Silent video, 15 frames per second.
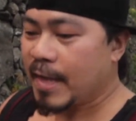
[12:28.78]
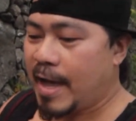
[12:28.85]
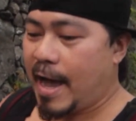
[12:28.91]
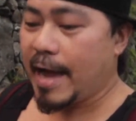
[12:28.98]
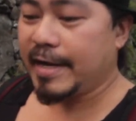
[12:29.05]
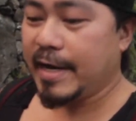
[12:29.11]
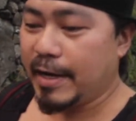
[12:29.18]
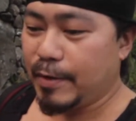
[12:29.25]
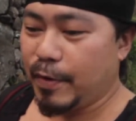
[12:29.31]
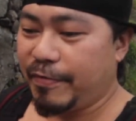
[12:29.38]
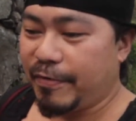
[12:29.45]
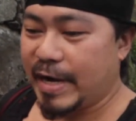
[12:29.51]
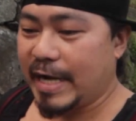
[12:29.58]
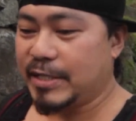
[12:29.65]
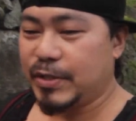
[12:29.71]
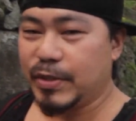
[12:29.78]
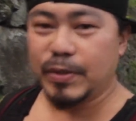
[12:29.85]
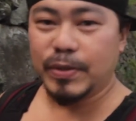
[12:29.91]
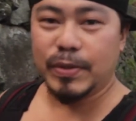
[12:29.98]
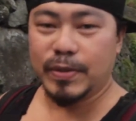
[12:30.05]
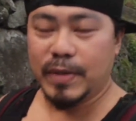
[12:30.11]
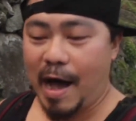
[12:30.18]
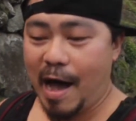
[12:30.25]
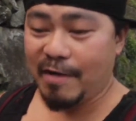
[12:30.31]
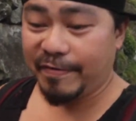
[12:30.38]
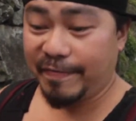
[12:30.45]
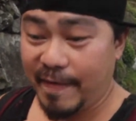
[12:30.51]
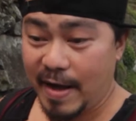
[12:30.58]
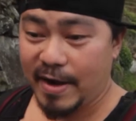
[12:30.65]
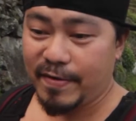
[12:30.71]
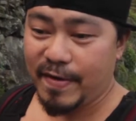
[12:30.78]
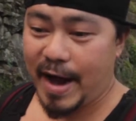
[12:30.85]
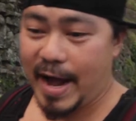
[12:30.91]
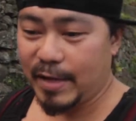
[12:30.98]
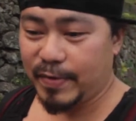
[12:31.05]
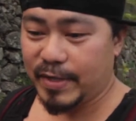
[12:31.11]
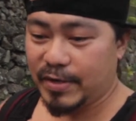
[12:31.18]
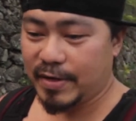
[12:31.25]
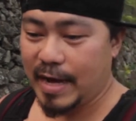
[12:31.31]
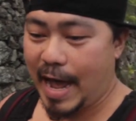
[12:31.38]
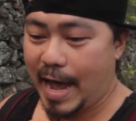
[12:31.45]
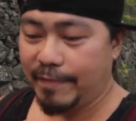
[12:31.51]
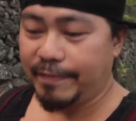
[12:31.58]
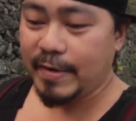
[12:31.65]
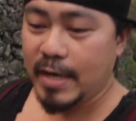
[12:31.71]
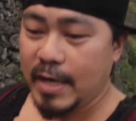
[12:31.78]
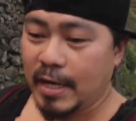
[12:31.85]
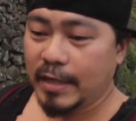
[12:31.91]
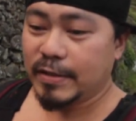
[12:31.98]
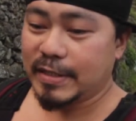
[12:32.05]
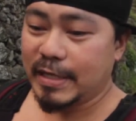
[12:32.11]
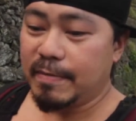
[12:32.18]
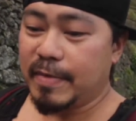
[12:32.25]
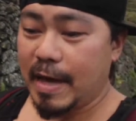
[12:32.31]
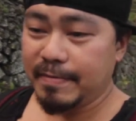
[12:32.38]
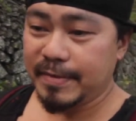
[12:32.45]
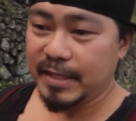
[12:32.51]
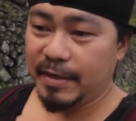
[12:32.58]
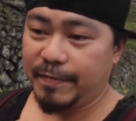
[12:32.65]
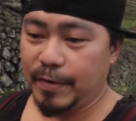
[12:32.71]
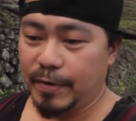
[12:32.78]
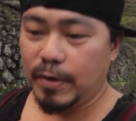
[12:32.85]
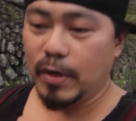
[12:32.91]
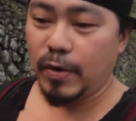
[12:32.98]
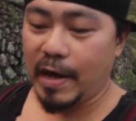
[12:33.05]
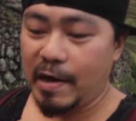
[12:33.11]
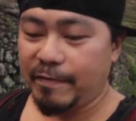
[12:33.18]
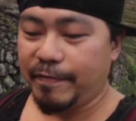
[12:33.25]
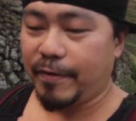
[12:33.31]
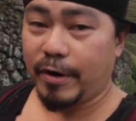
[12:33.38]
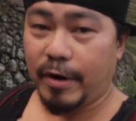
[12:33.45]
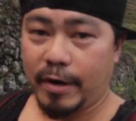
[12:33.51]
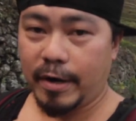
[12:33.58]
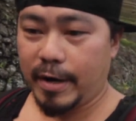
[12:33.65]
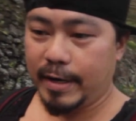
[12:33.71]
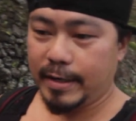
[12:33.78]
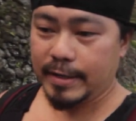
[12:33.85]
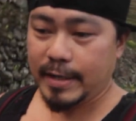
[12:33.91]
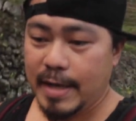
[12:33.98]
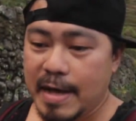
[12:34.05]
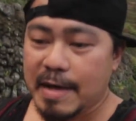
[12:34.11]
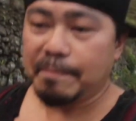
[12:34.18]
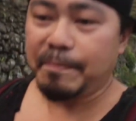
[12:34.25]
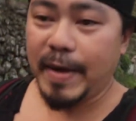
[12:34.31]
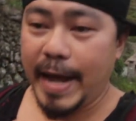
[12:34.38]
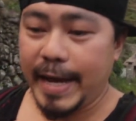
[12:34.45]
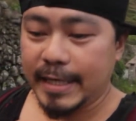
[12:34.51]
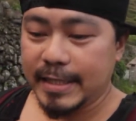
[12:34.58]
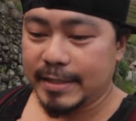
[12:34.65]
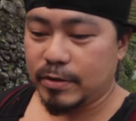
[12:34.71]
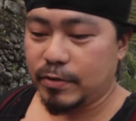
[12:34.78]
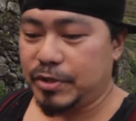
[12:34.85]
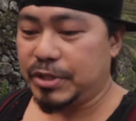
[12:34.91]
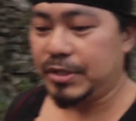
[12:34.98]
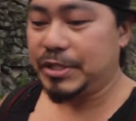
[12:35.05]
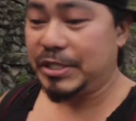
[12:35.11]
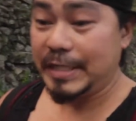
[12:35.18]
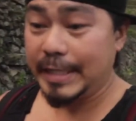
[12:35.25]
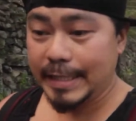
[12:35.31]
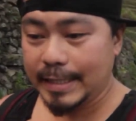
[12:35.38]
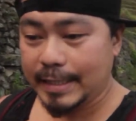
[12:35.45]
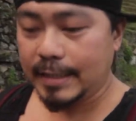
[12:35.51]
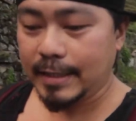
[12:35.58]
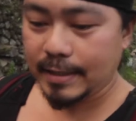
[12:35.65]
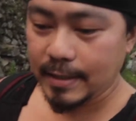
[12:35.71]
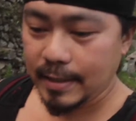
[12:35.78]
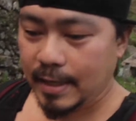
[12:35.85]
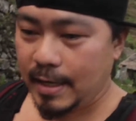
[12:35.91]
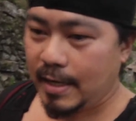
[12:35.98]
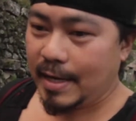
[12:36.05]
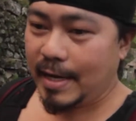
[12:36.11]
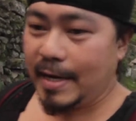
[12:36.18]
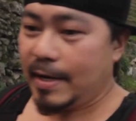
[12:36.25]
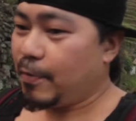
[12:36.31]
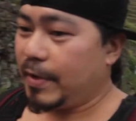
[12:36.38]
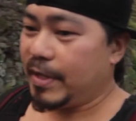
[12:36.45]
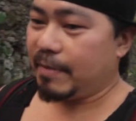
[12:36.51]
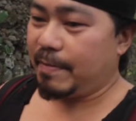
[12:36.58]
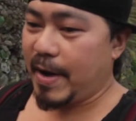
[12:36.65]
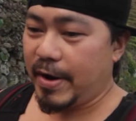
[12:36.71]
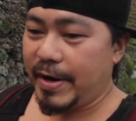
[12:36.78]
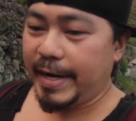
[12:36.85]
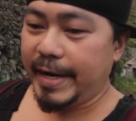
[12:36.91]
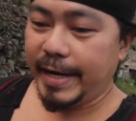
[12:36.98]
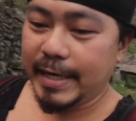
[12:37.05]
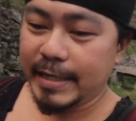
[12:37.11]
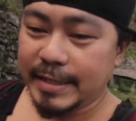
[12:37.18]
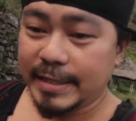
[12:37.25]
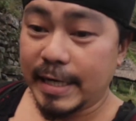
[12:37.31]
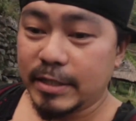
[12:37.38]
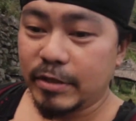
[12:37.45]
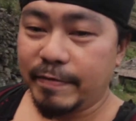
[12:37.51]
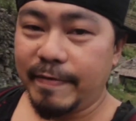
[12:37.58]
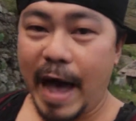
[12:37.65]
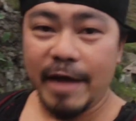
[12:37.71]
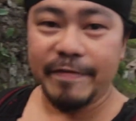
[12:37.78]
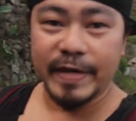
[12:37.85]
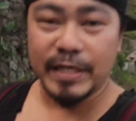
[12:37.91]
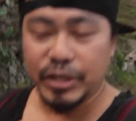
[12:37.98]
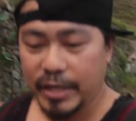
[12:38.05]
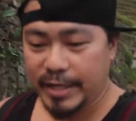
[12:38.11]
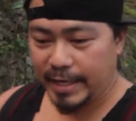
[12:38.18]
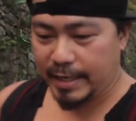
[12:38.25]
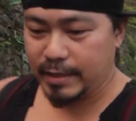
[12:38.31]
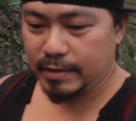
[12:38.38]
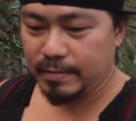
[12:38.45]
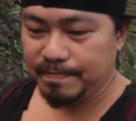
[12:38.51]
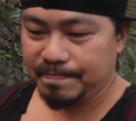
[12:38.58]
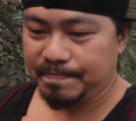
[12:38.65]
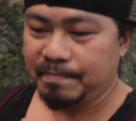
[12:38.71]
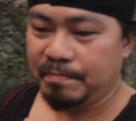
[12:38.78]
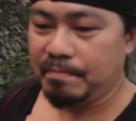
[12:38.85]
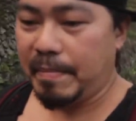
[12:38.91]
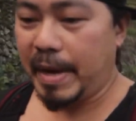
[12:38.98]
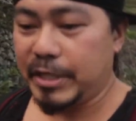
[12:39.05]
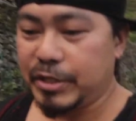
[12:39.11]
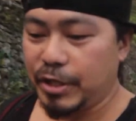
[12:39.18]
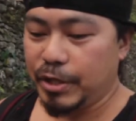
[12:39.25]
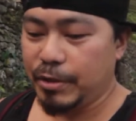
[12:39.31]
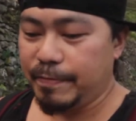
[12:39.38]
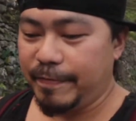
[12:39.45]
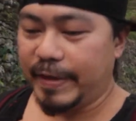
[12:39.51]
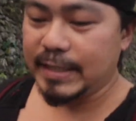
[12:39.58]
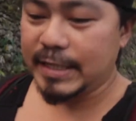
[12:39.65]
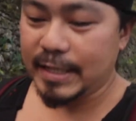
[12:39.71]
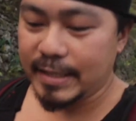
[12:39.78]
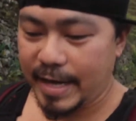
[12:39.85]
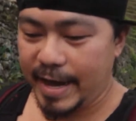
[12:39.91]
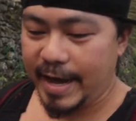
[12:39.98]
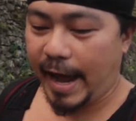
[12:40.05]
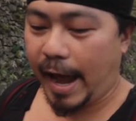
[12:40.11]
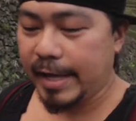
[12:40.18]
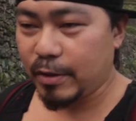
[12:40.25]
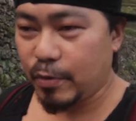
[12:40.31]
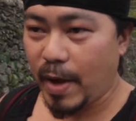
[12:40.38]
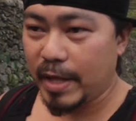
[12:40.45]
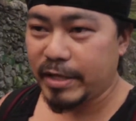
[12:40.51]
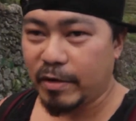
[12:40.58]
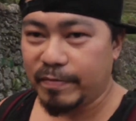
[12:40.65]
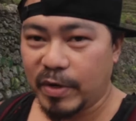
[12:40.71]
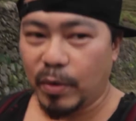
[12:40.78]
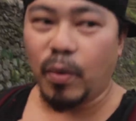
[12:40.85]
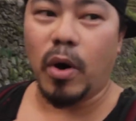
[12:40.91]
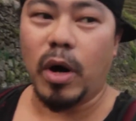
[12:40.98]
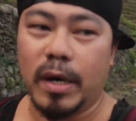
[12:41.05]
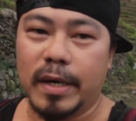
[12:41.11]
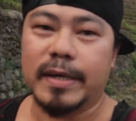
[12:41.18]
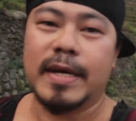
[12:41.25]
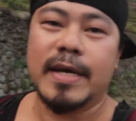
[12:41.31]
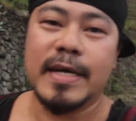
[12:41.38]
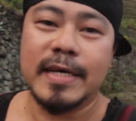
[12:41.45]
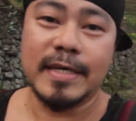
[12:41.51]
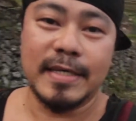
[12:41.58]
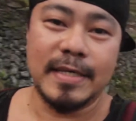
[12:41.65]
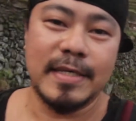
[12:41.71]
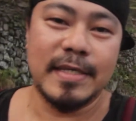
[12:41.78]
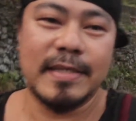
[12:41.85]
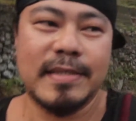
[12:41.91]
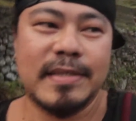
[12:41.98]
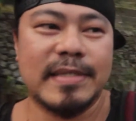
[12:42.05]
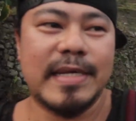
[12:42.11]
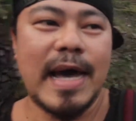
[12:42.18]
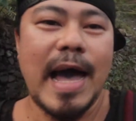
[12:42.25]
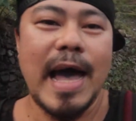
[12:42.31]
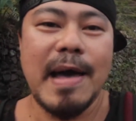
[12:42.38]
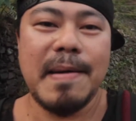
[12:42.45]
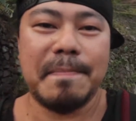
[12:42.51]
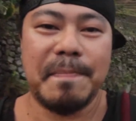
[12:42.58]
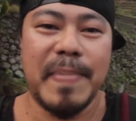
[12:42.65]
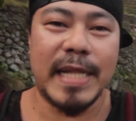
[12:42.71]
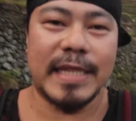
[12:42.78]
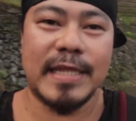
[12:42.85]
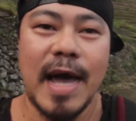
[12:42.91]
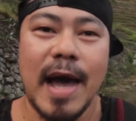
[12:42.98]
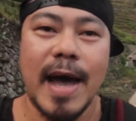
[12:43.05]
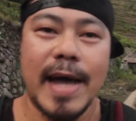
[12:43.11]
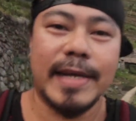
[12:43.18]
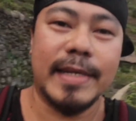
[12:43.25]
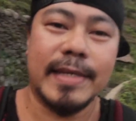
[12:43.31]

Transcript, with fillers: and then we forget to have fun, right, with your life. Sometimes if you're looking for a place to chill with a very sense of adventure, then make sure you visit the eighth wonder of the world, the Batad